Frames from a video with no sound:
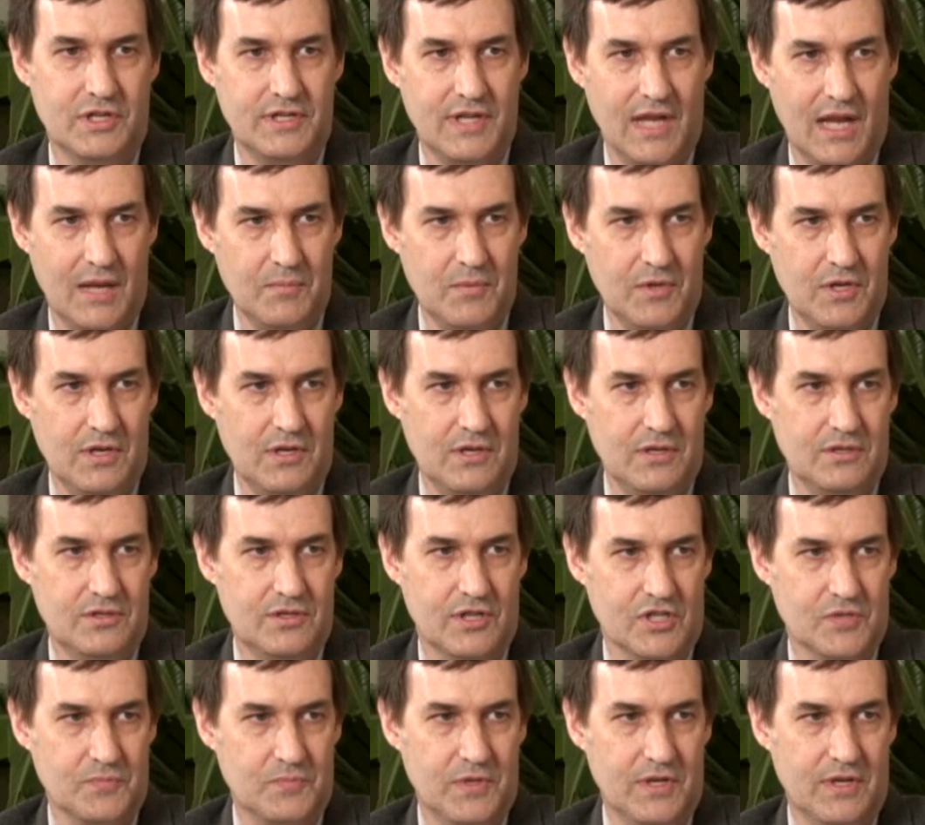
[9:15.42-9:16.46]
to date me
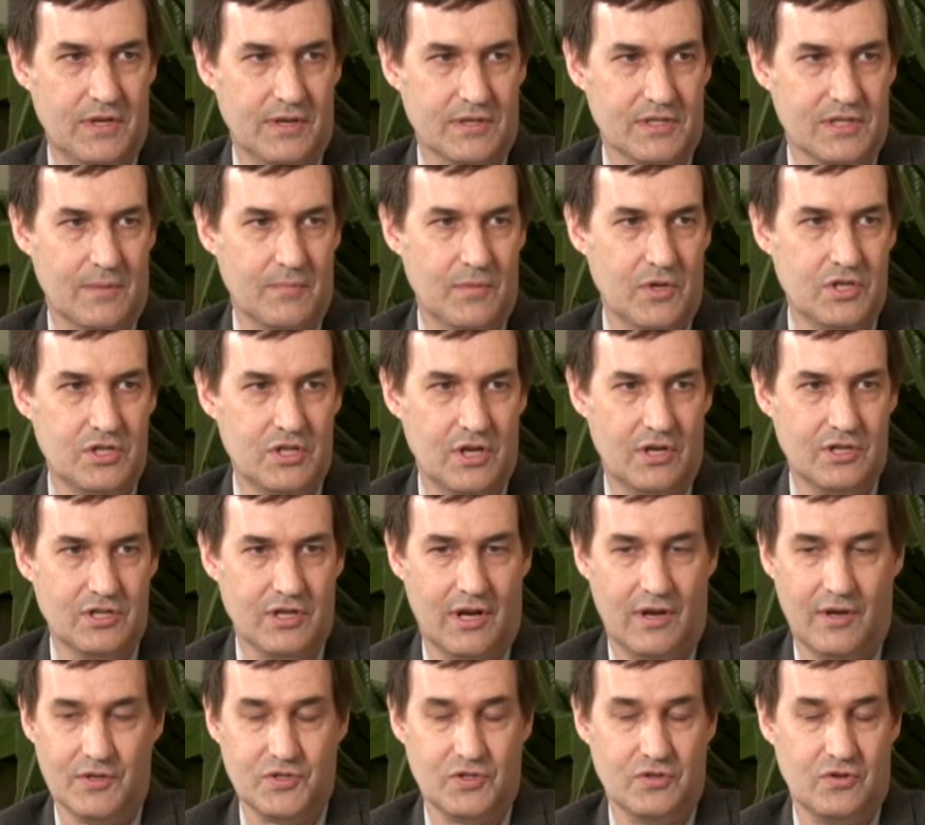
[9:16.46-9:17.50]
just because I'm a judge.
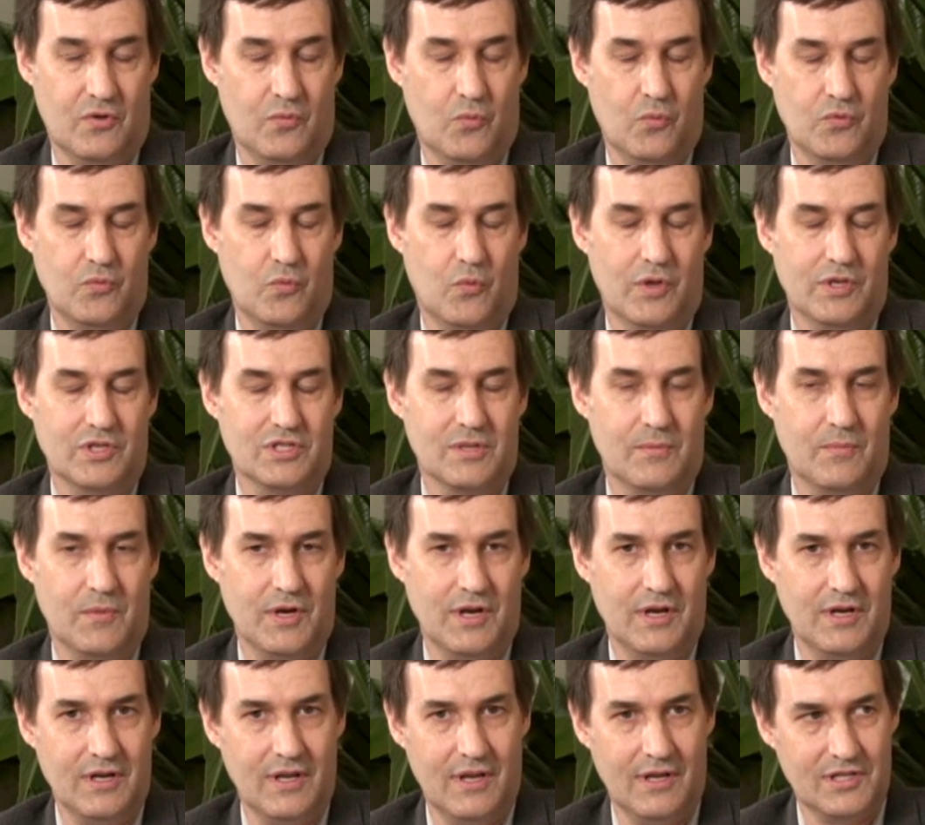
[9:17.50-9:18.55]
I also don't want
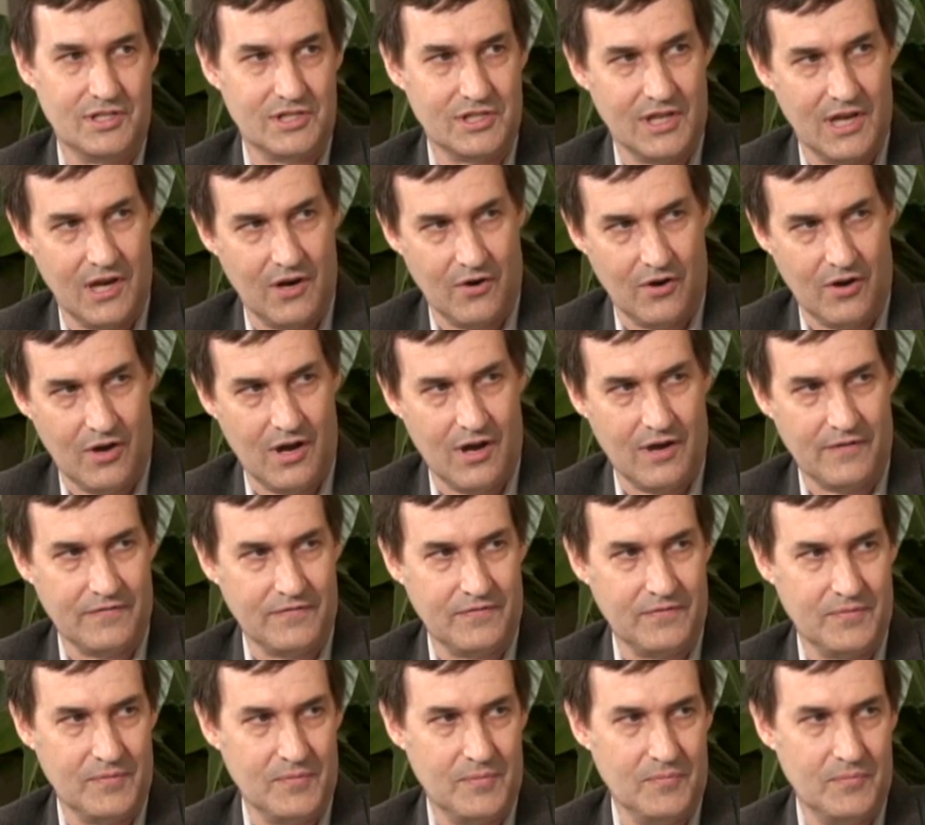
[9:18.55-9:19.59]
somebody to get scared
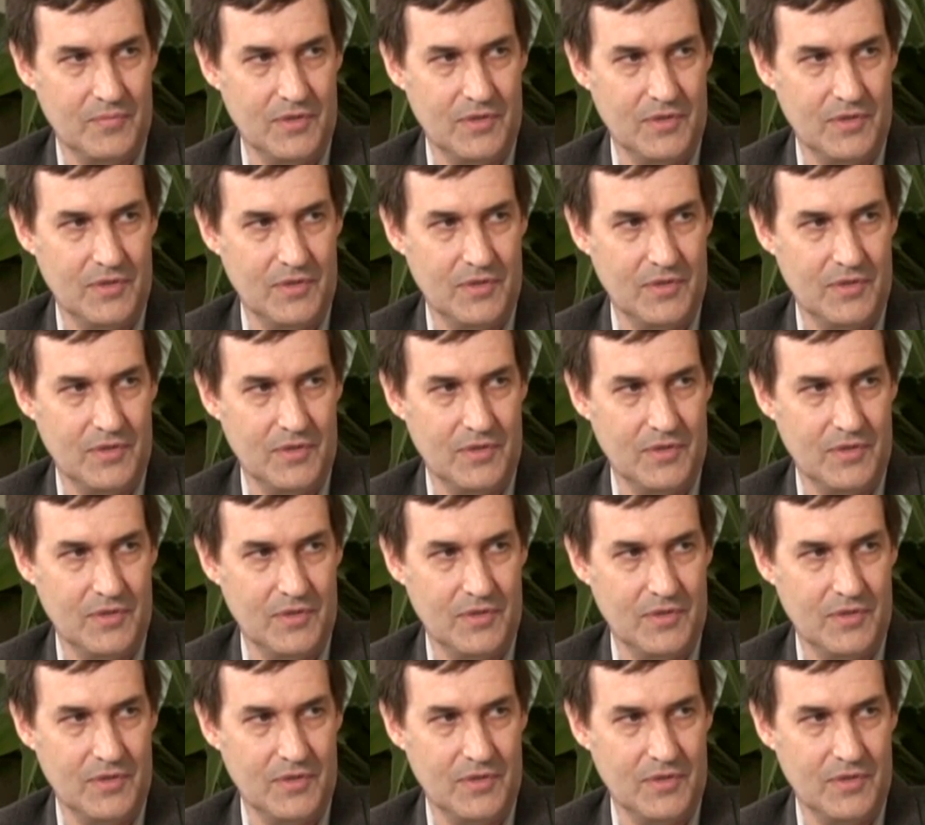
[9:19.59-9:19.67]
off